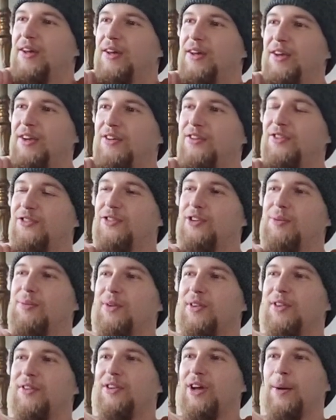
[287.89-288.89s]
He screamed
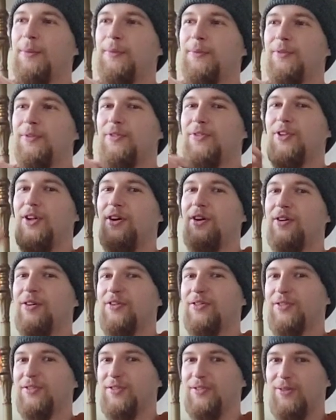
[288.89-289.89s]
at the top of his
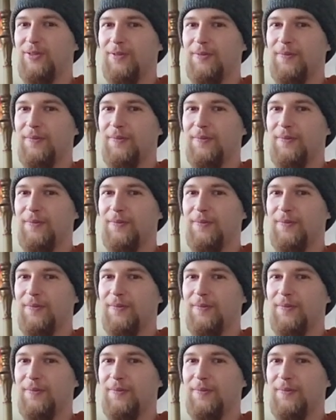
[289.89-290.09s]
lungs